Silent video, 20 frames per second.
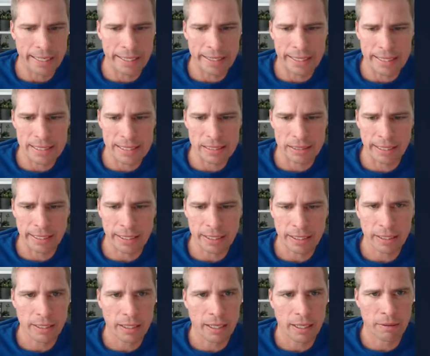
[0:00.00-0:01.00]
this
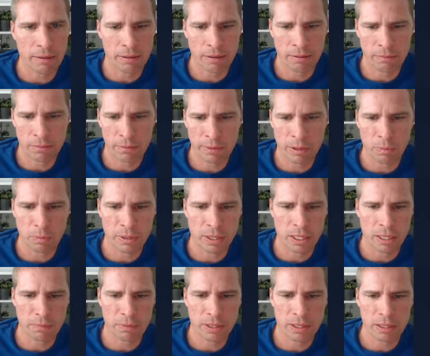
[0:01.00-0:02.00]
link, let me open it
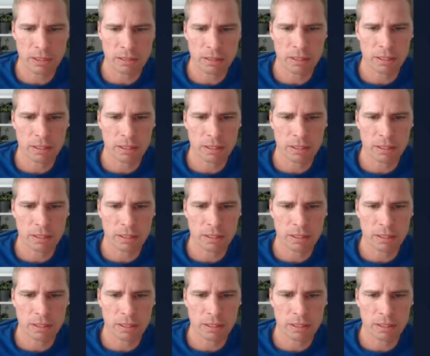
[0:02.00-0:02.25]
up here.